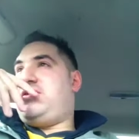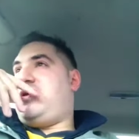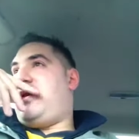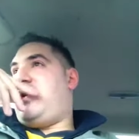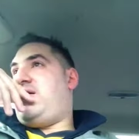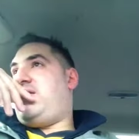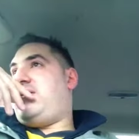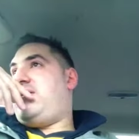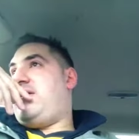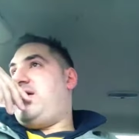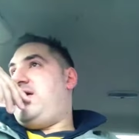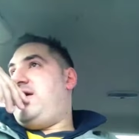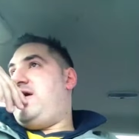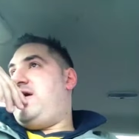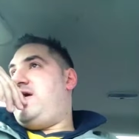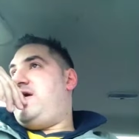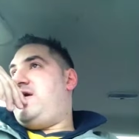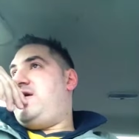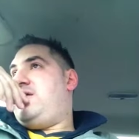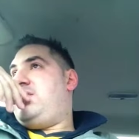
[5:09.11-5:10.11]
know,
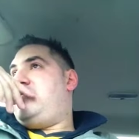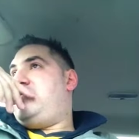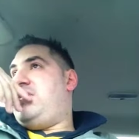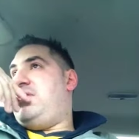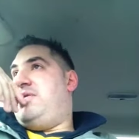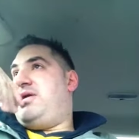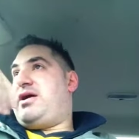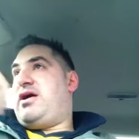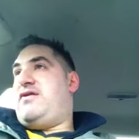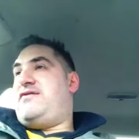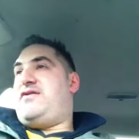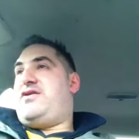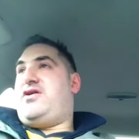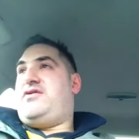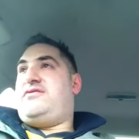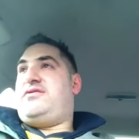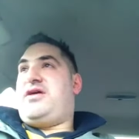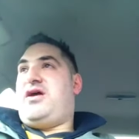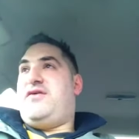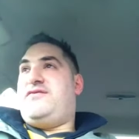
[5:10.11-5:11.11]
me and my girlfriend
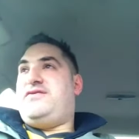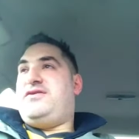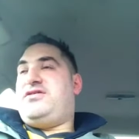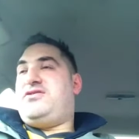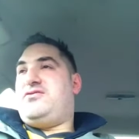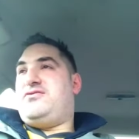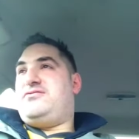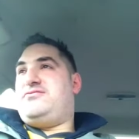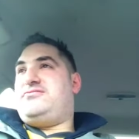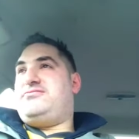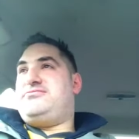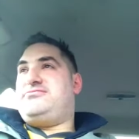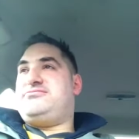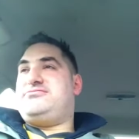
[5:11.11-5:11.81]
kind of had healthy sort. Of,